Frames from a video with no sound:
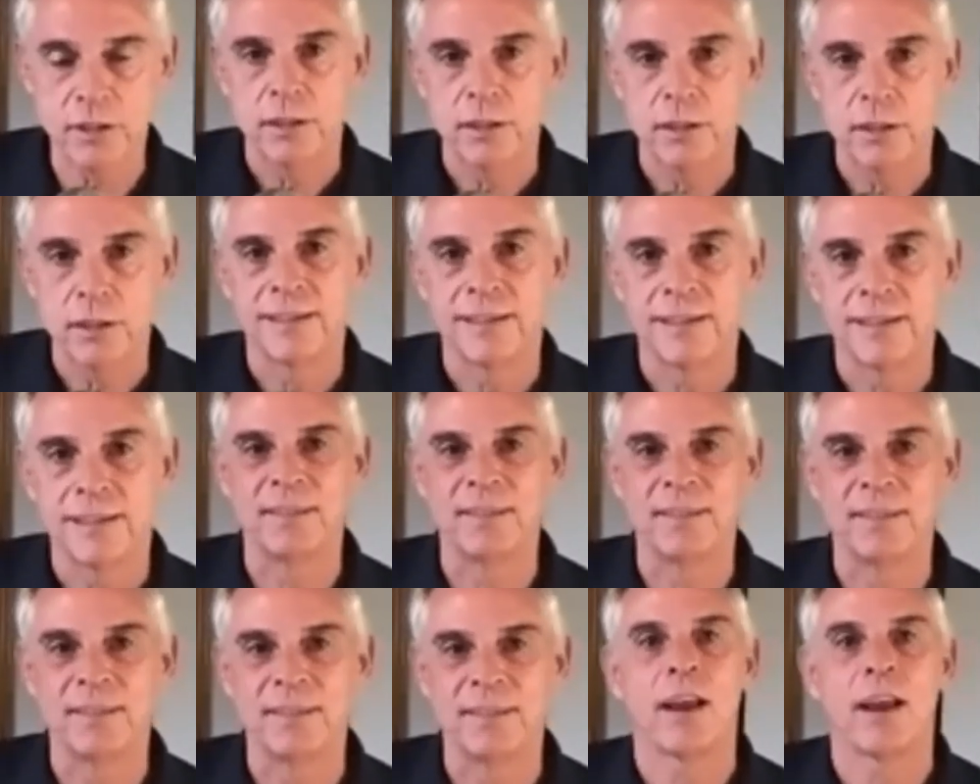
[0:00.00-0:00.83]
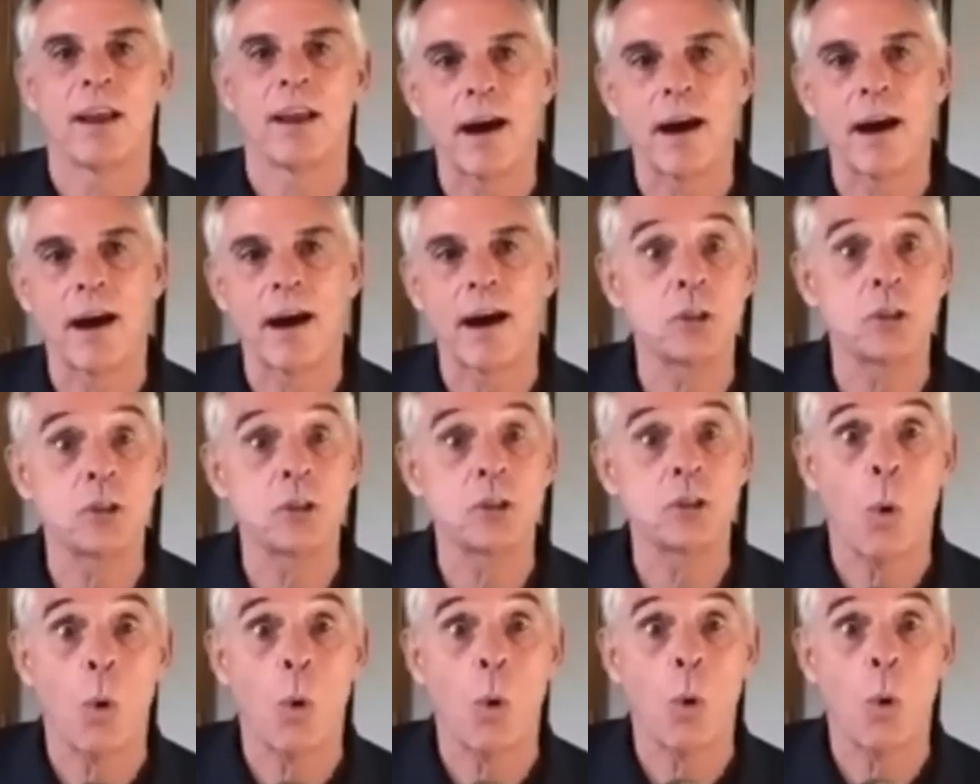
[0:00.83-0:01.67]
I'm a grandfather to
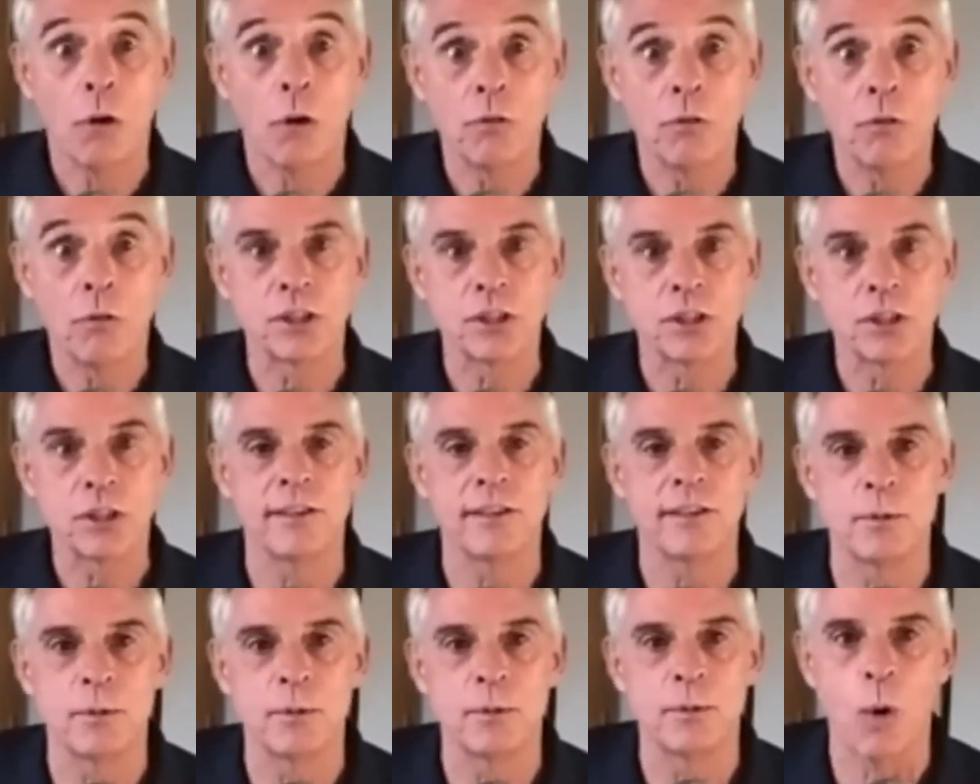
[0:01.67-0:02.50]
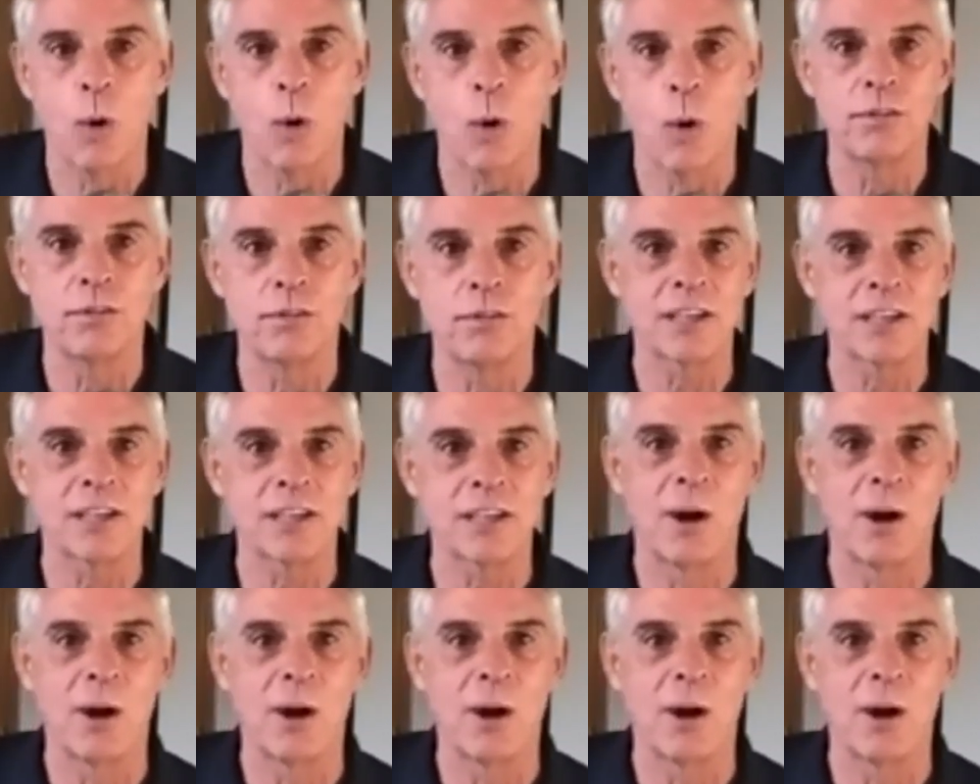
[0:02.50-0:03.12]
12. We just had number 12 last month.